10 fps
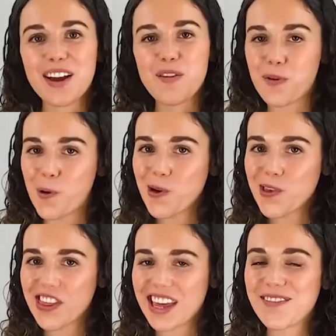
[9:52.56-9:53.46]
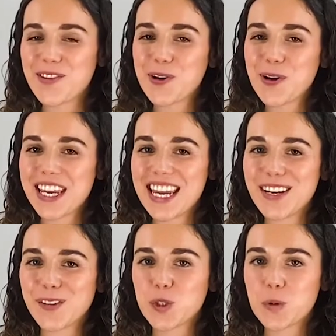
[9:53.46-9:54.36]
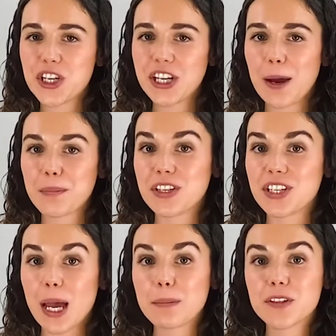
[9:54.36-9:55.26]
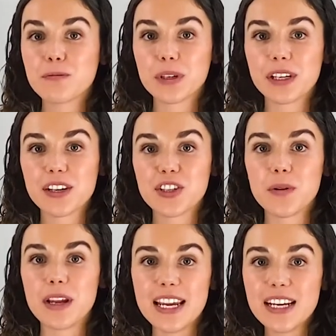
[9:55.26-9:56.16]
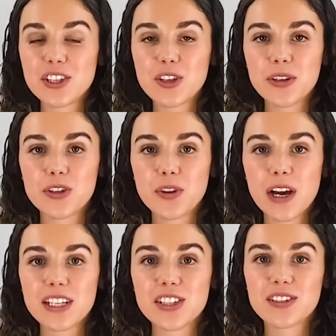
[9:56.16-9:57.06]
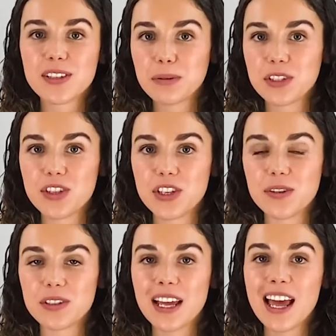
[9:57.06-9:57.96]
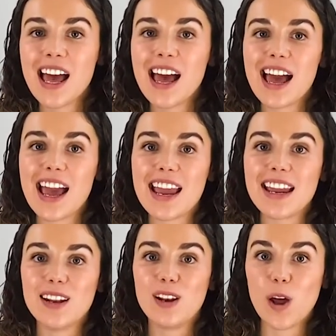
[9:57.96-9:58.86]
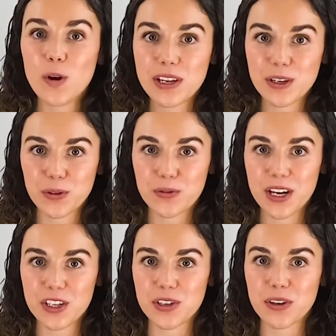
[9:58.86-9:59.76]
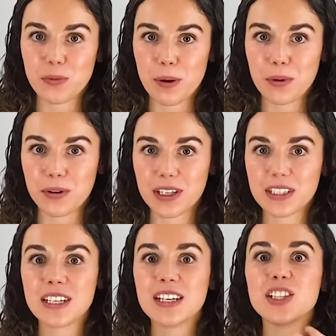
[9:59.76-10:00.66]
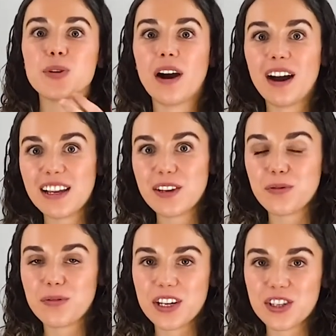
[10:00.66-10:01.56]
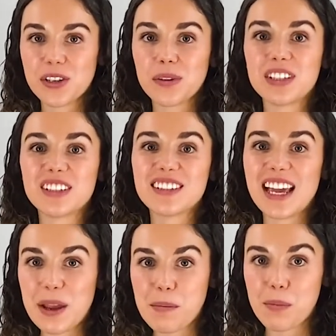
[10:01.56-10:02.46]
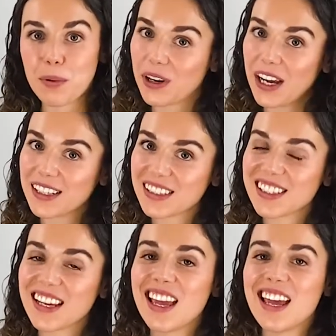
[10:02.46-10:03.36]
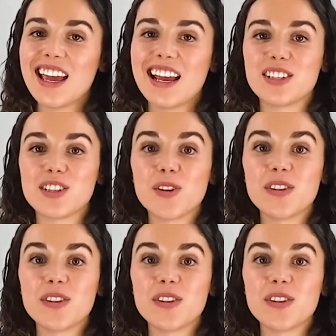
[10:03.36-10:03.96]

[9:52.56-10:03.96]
Fourth, if you're not keen on switching up the types of products you eat, you could try to substitute a low yield version of one product to a high yield version of the same product. It's known